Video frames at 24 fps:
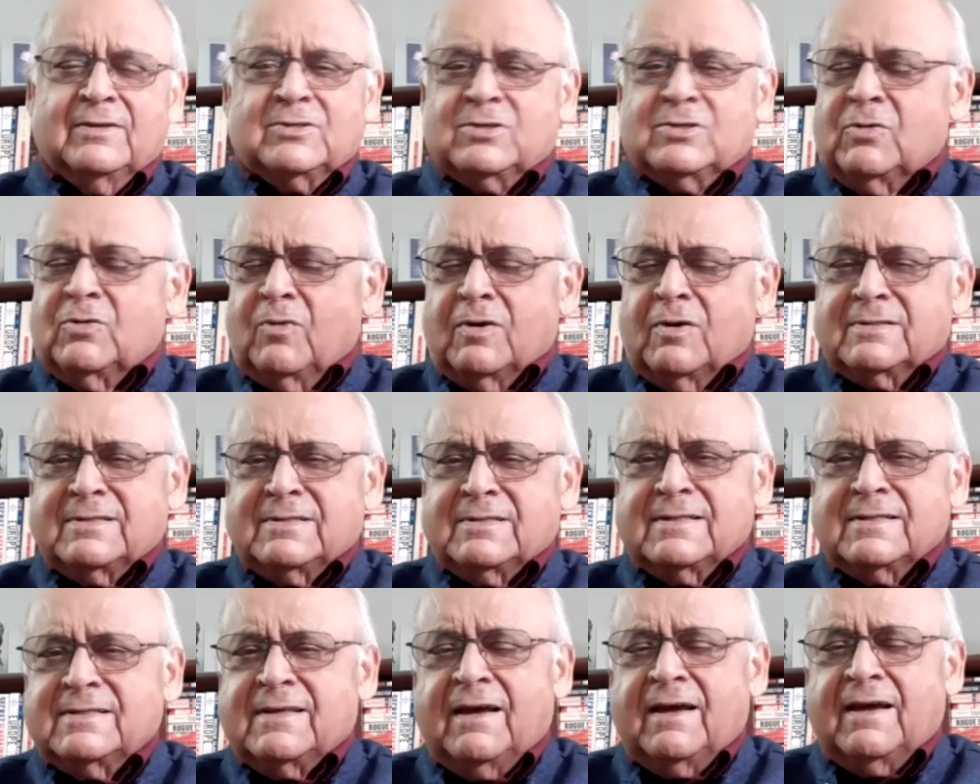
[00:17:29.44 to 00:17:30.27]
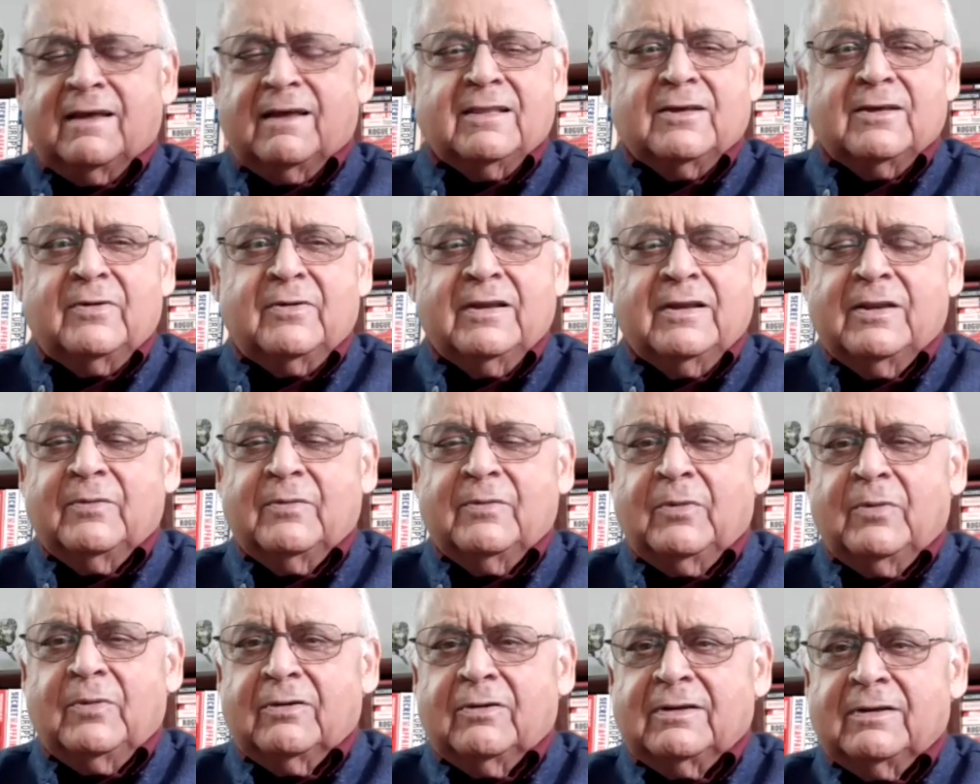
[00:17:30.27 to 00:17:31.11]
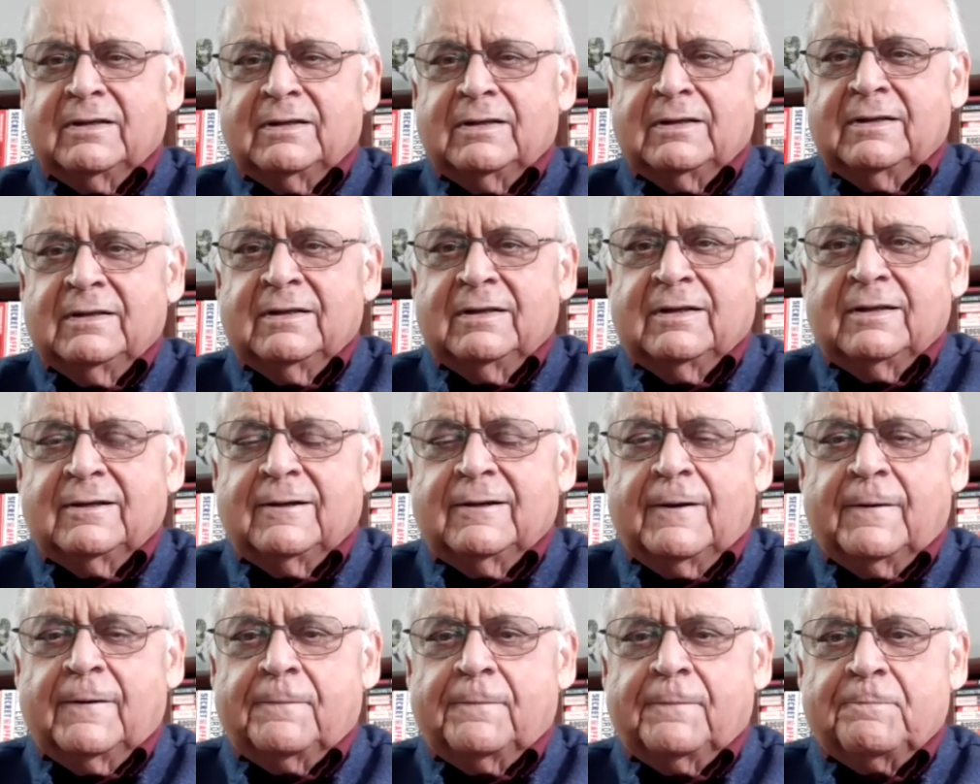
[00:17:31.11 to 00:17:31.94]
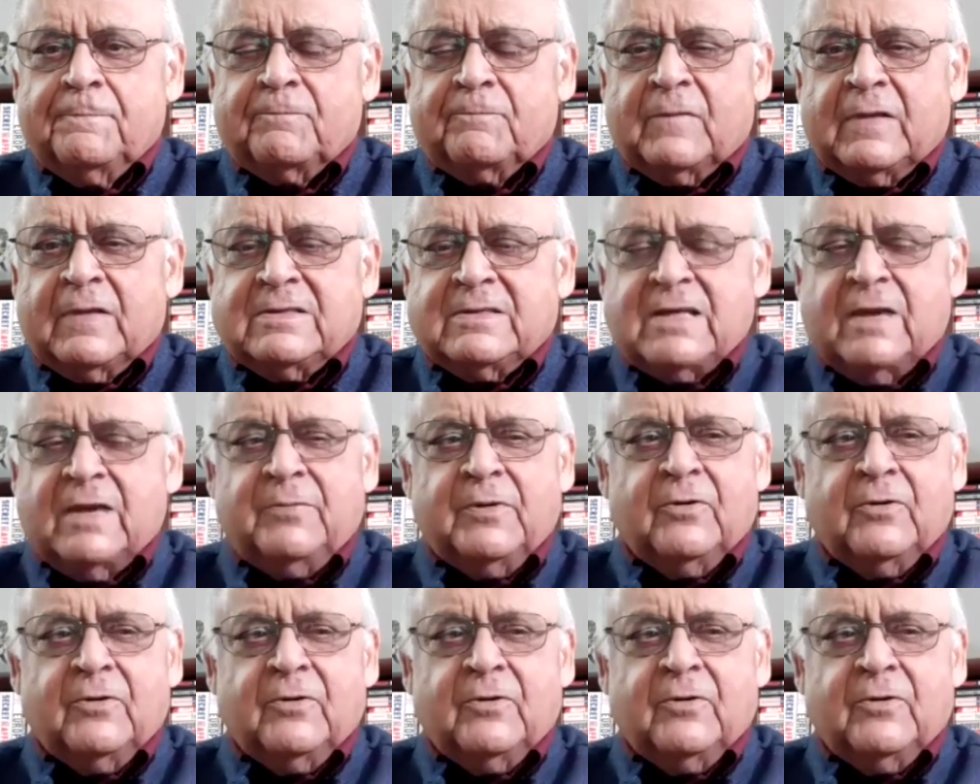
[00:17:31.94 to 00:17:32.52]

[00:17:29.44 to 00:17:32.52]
So was this other one about chapping